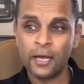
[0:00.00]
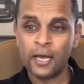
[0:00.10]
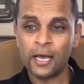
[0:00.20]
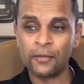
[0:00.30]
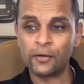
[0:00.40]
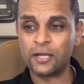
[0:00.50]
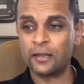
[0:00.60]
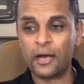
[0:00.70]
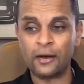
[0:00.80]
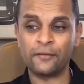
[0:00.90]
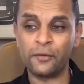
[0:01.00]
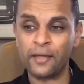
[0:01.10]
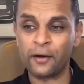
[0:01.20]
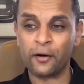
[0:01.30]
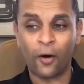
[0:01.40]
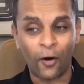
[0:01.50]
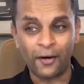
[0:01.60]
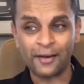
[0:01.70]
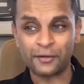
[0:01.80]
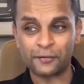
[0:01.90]
And there's a lot of you that are
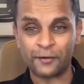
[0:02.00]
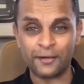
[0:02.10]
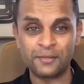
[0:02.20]
introverts,